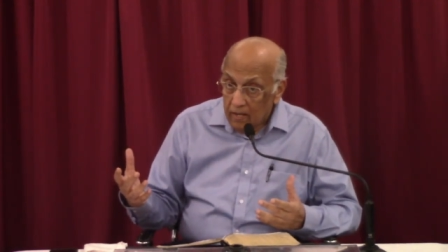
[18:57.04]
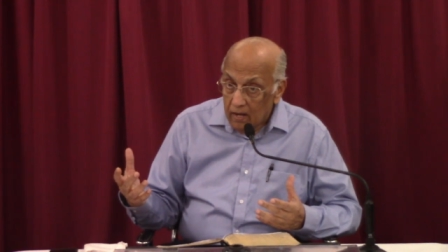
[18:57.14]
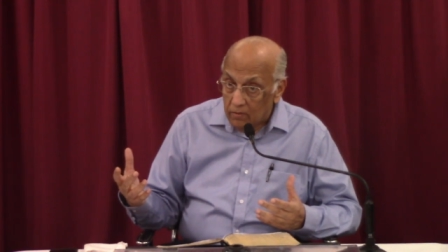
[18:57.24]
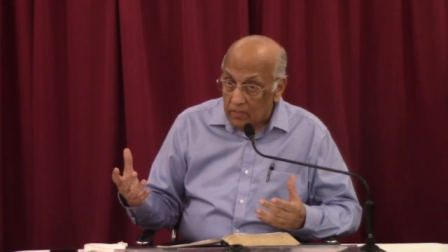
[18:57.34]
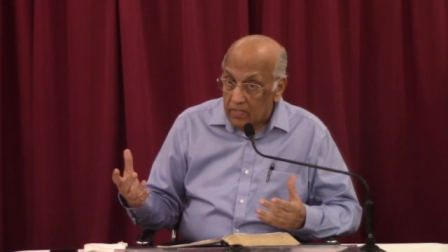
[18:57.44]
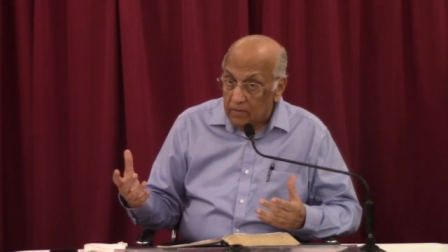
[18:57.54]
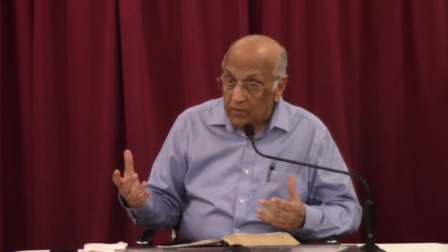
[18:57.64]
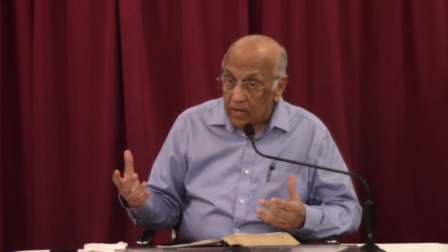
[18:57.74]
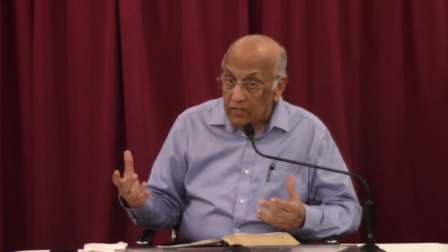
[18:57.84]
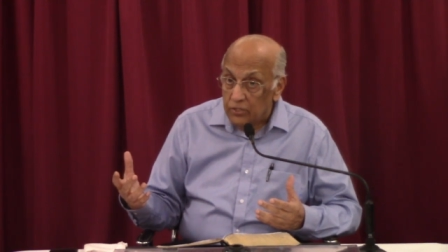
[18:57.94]
How does it
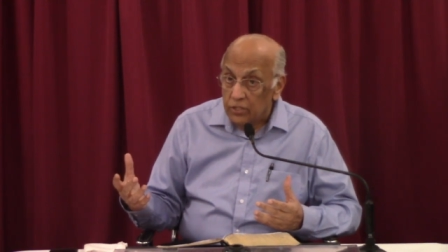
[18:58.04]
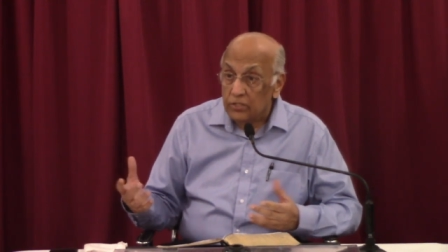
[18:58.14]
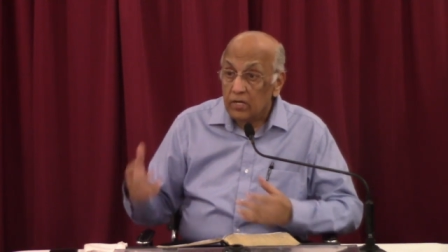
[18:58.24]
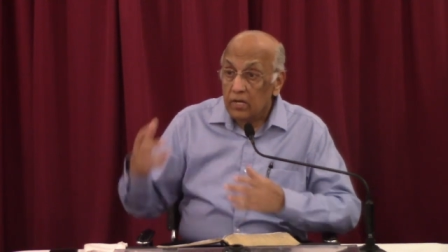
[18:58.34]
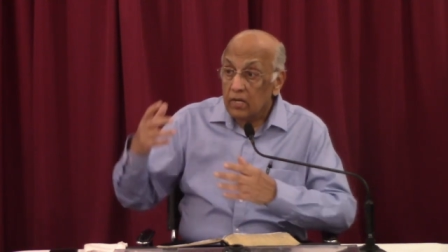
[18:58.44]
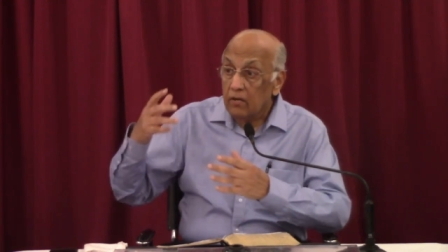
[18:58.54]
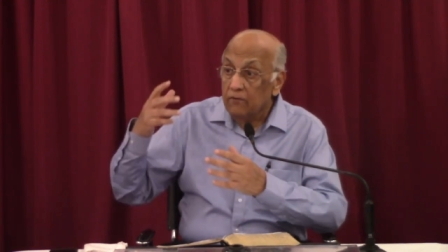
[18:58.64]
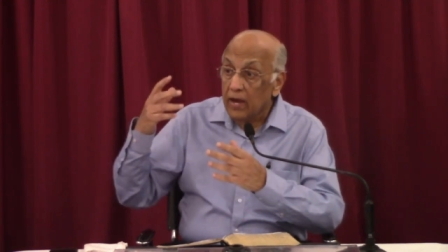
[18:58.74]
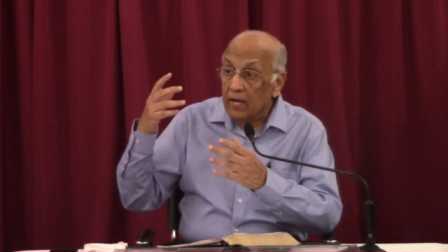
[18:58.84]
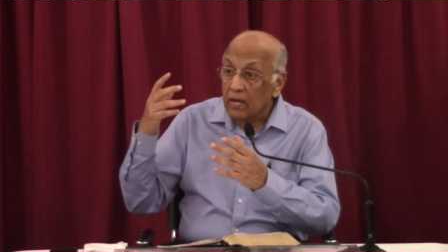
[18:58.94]
apply in a church?
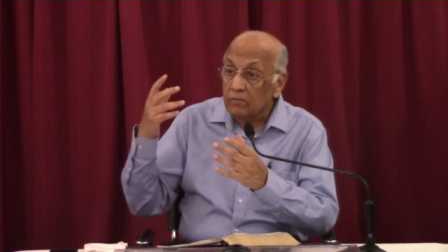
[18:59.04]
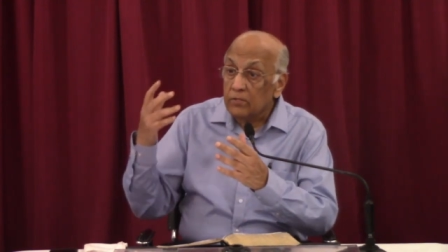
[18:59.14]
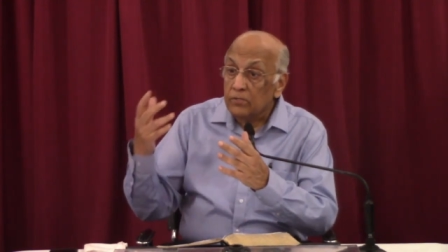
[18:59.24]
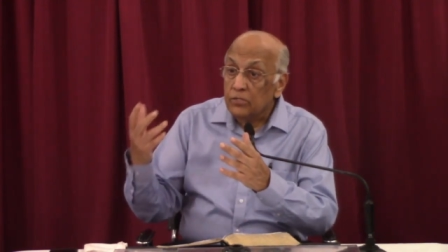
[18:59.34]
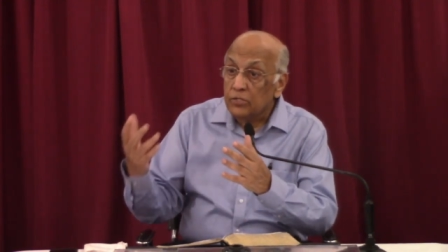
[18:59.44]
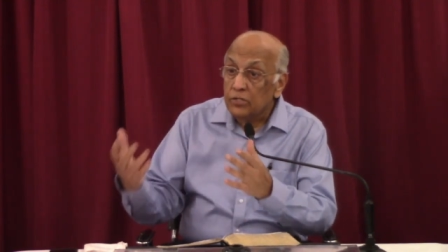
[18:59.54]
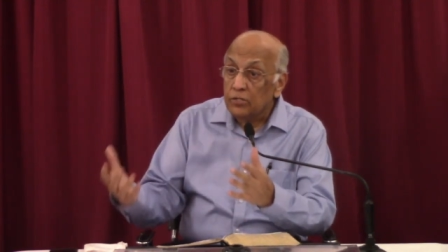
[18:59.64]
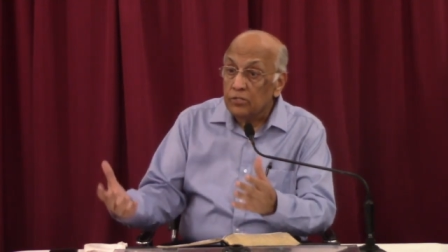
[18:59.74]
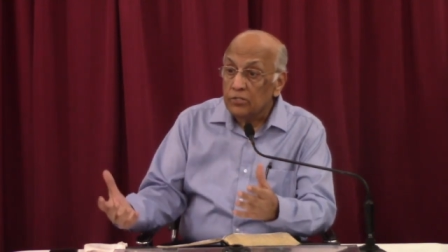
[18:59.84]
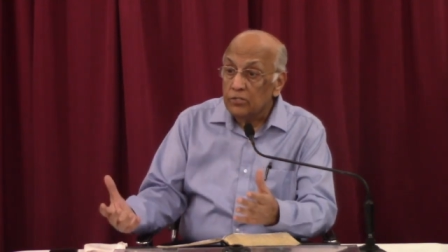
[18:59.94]
If I come to this
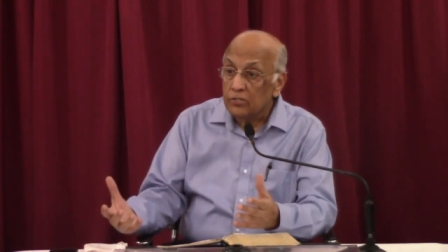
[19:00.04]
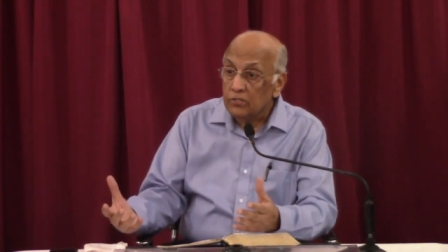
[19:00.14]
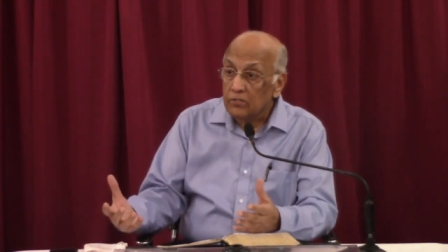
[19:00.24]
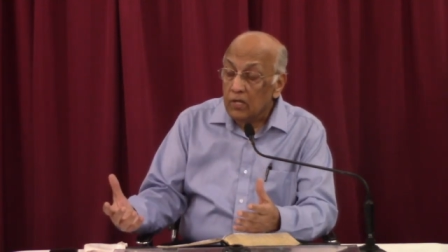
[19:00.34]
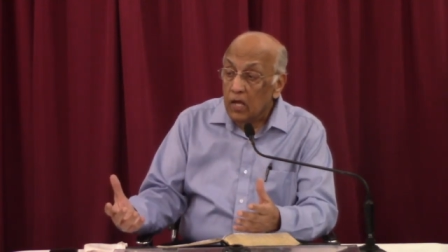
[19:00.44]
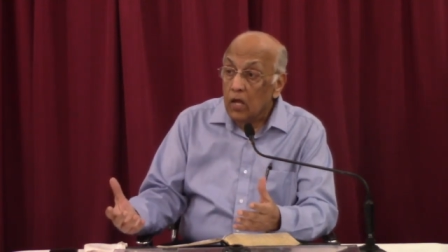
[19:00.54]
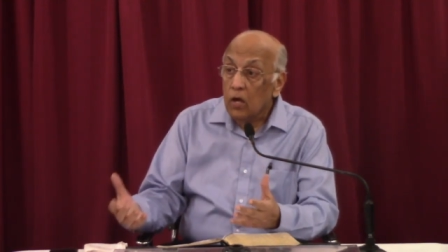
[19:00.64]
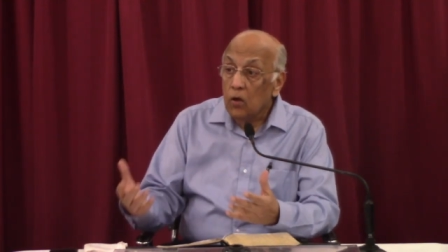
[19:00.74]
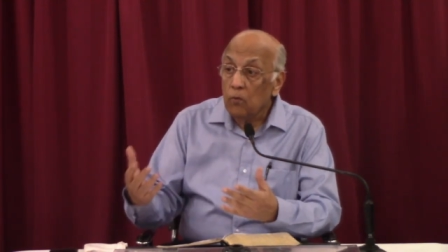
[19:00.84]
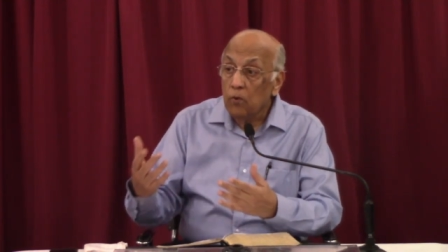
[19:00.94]
church,
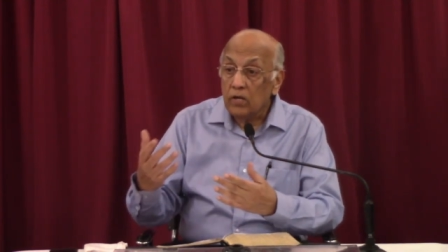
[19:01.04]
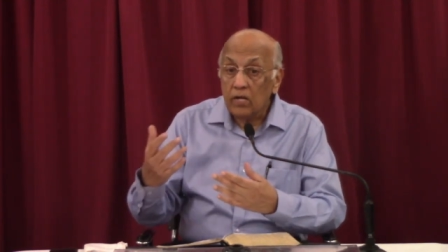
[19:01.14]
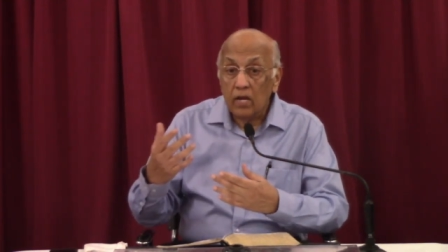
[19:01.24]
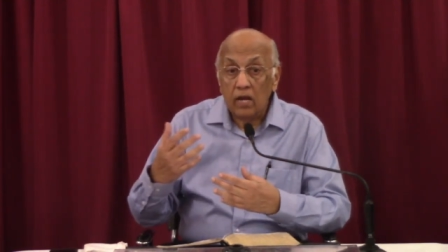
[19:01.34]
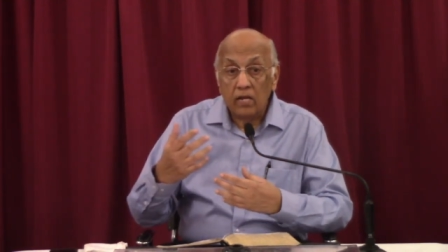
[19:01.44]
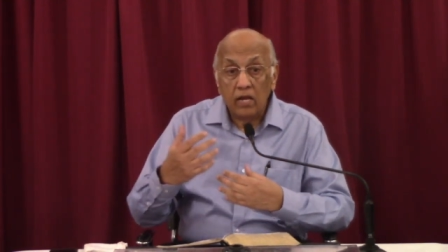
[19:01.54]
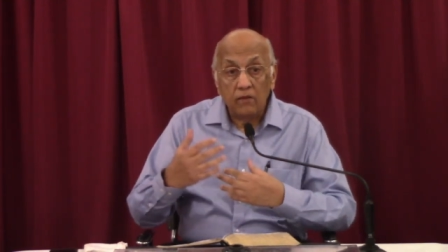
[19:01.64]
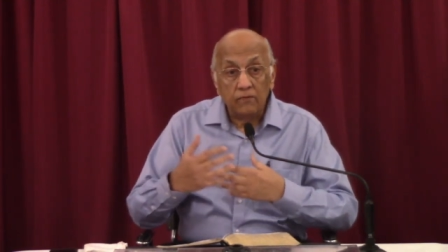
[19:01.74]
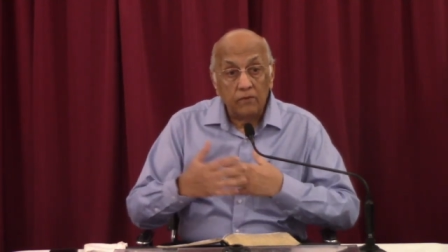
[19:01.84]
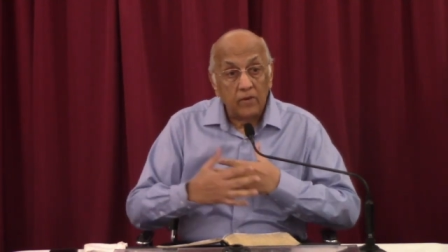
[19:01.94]
what can I get for